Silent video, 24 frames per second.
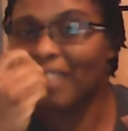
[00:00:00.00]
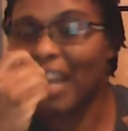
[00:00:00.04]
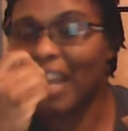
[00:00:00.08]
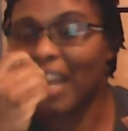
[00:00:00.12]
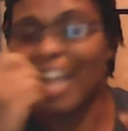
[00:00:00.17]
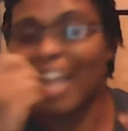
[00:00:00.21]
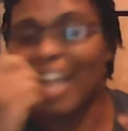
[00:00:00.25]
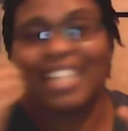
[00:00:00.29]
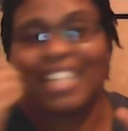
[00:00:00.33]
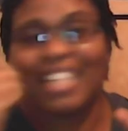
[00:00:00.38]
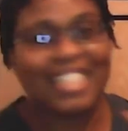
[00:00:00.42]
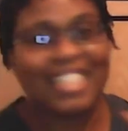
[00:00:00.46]

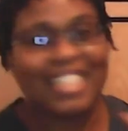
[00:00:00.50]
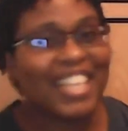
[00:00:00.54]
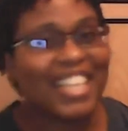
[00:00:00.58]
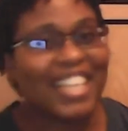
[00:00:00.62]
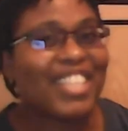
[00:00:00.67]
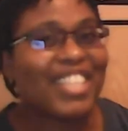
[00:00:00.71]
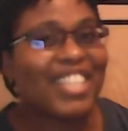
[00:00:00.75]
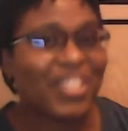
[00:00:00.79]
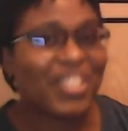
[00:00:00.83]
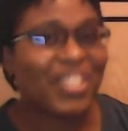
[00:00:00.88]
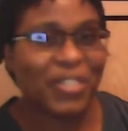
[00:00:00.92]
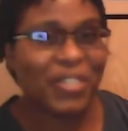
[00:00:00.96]
And the
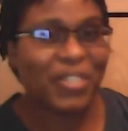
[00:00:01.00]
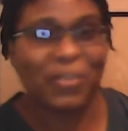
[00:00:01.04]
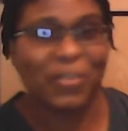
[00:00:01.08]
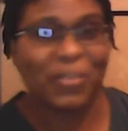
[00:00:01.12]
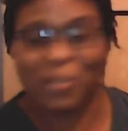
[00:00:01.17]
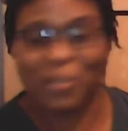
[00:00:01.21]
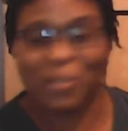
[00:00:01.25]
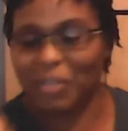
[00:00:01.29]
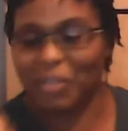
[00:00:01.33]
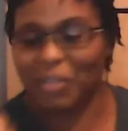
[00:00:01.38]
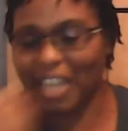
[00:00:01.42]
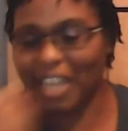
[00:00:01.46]
taste is so,
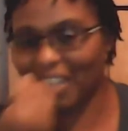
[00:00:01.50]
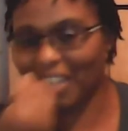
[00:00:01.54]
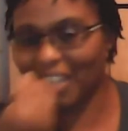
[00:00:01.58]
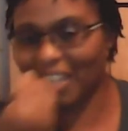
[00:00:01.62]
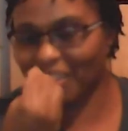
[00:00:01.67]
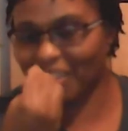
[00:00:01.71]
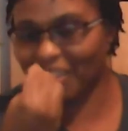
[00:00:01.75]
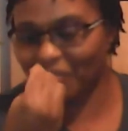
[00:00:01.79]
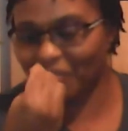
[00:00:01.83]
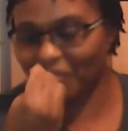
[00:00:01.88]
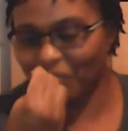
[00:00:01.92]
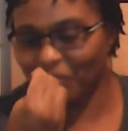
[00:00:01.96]
so
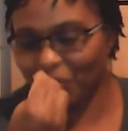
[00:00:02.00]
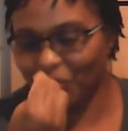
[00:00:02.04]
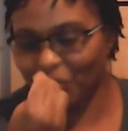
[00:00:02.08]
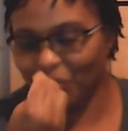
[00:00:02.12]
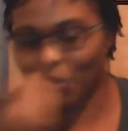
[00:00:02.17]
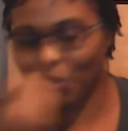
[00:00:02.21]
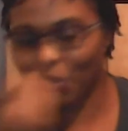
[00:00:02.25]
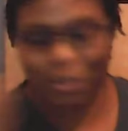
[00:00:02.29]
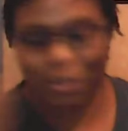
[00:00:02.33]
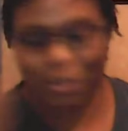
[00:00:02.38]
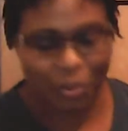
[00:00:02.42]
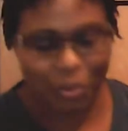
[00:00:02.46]
nice.
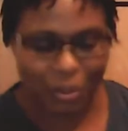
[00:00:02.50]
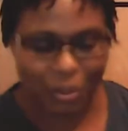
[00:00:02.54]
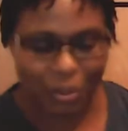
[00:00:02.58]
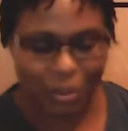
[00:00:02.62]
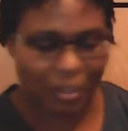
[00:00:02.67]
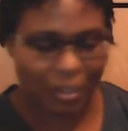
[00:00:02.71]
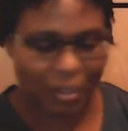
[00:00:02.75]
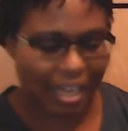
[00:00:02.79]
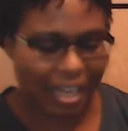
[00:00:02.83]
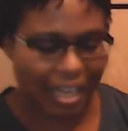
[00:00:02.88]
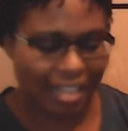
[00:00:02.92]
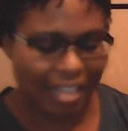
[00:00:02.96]
So, so
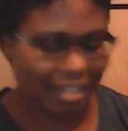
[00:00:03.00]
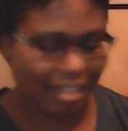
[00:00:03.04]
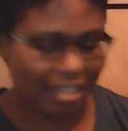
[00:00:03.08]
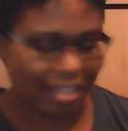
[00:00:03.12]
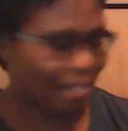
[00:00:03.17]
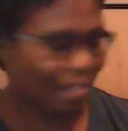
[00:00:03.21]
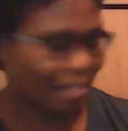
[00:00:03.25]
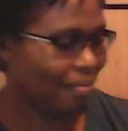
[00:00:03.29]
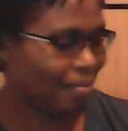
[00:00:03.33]
nice.